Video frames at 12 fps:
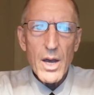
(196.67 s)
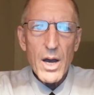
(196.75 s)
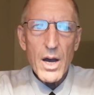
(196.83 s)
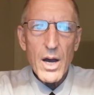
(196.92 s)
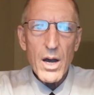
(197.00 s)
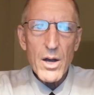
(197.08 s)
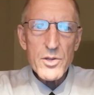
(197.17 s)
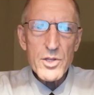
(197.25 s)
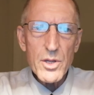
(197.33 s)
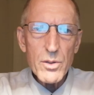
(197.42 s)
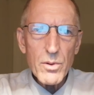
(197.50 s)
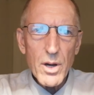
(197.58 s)

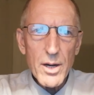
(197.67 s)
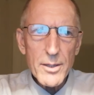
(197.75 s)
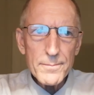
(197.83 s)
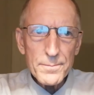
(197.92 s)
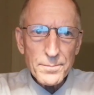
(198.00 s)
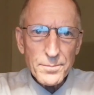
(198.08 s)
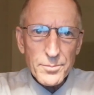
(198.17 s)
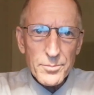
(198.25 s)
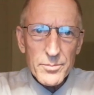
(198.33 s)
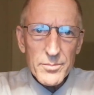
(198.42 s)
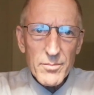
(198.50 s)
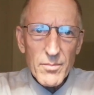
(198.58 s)
Also,
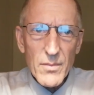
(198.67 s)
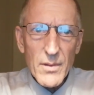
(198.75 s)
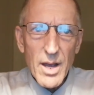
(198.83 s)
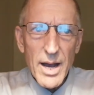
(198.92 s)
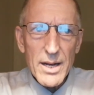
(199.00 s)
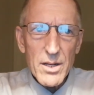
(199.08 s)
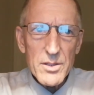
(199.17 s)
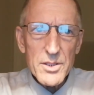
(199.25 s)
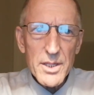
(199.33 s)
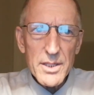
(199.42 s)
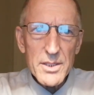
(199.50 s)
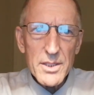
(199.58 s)
I
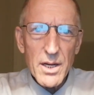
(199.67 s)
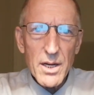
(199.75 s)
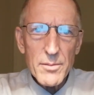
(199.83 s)
looked at